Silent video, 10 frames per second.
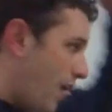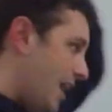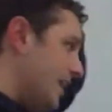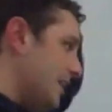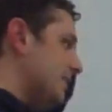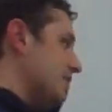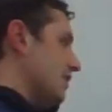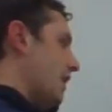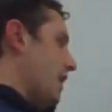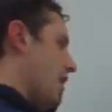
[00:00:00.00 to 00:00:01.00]
that is.
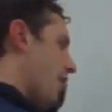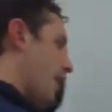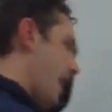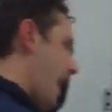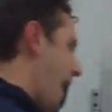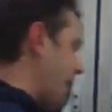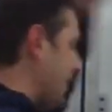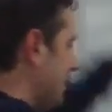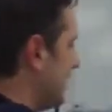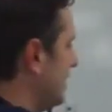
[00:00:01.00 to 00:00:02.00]
All right,
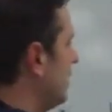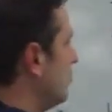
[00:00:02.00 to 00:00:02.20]
X